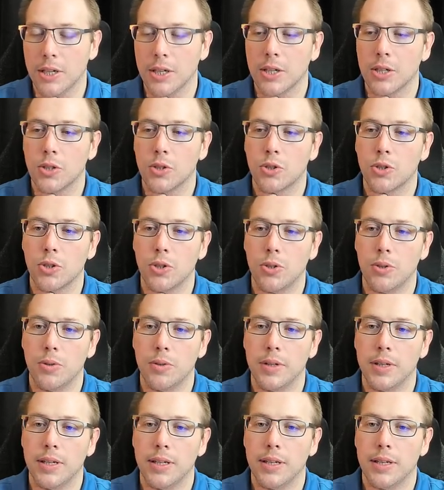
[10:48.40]
So
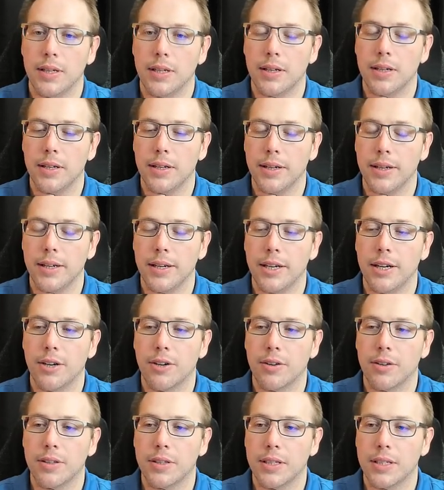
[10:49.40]
here
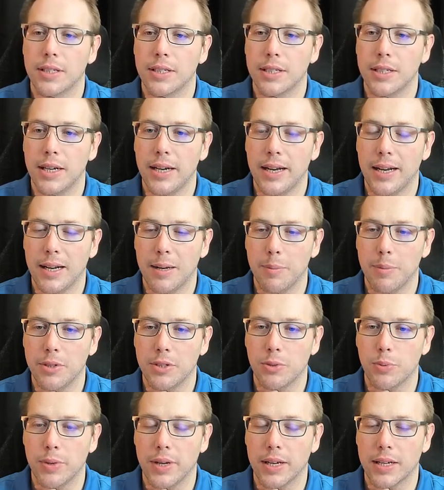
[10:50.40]
on the top
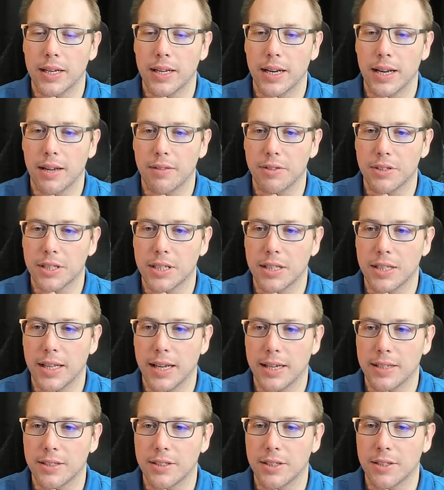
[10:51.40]
is we kind of have this
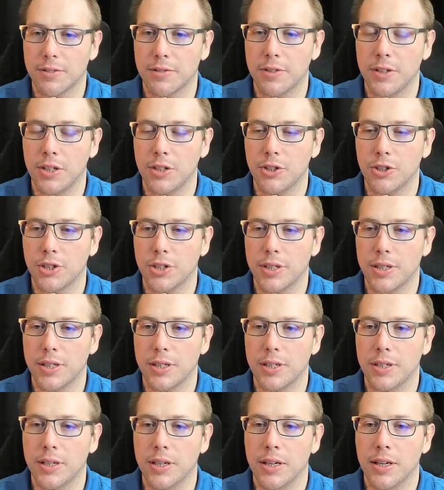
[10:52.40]
classic
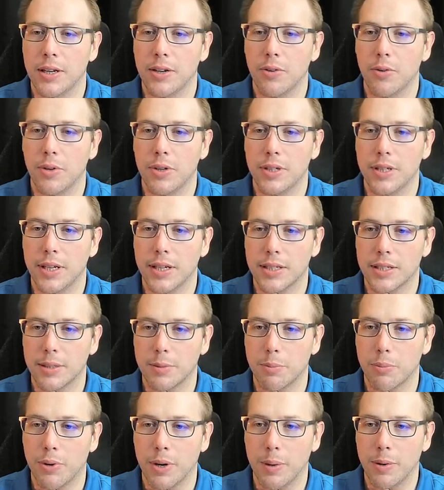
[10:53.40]
function. It takes a
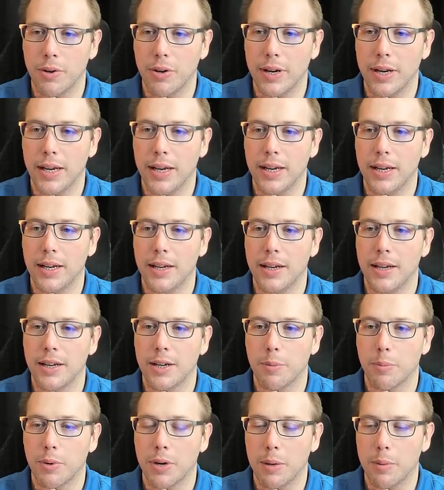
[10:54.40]
parameter A and a
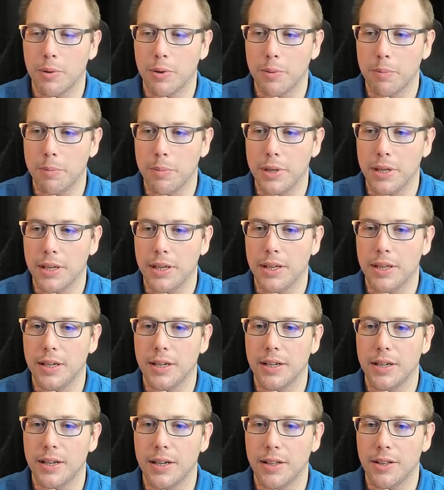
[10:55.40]
parameter
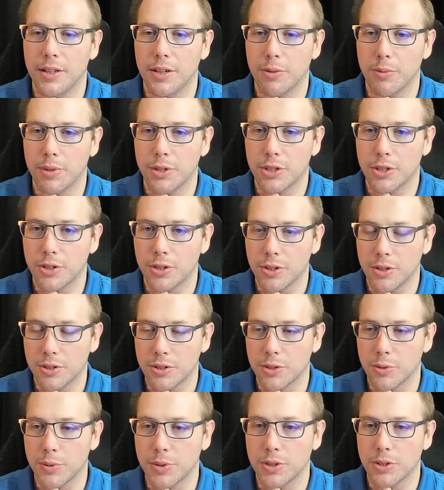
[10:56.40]
B, and then it returns
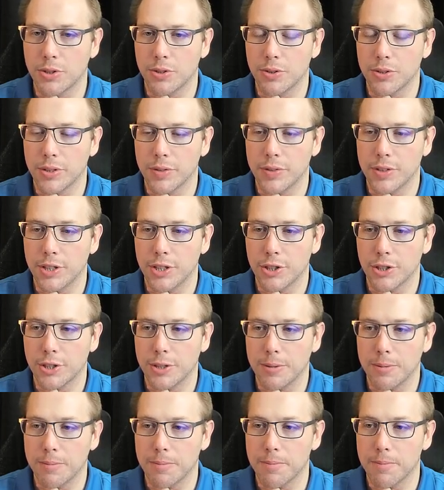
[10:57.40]
the result of
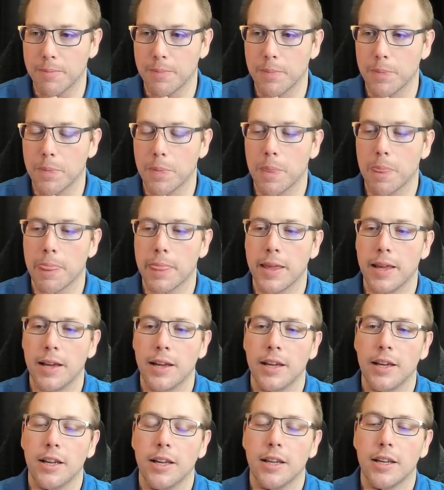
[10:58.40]
addition.
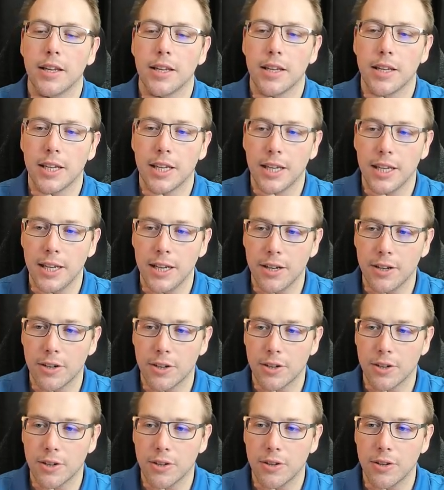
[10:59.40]

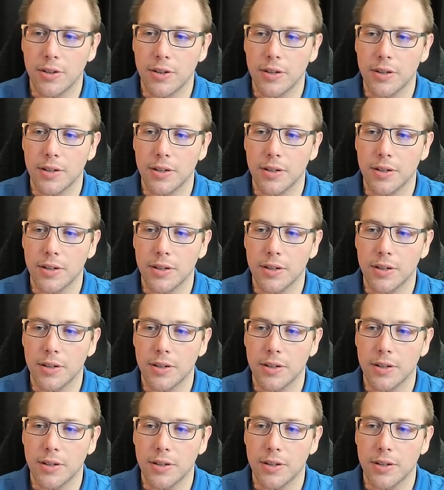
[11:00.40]
Here,